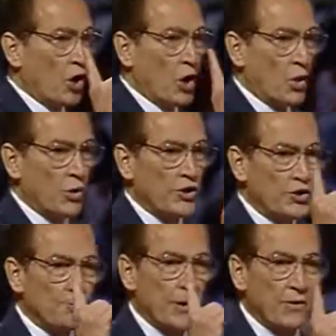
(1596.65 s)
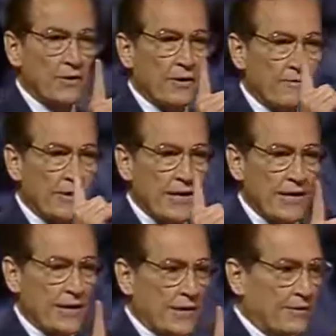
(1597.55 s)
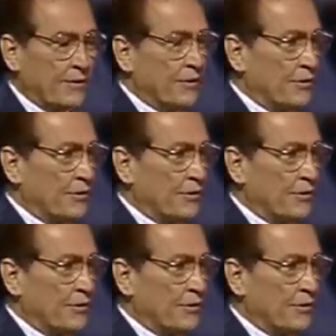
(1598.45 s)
Holy Spirit of God